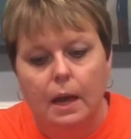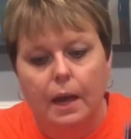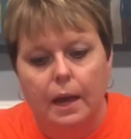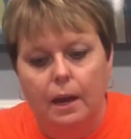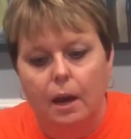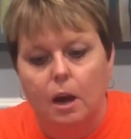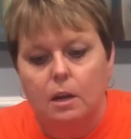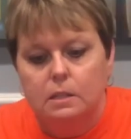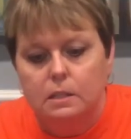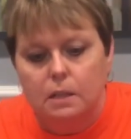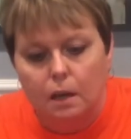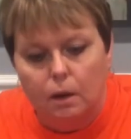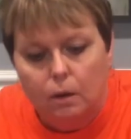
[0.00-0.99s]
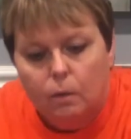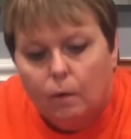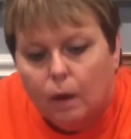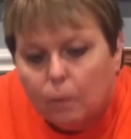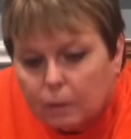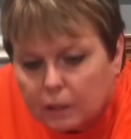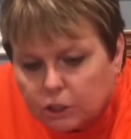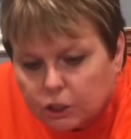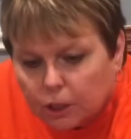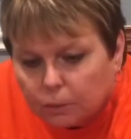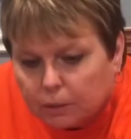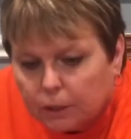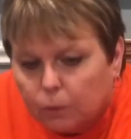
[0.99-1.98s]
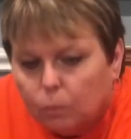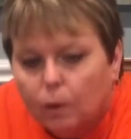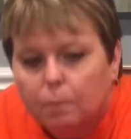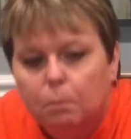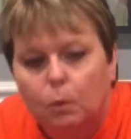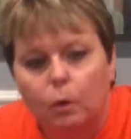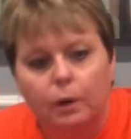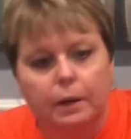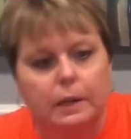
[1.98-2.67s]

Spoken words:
And also, I want to share with you one more,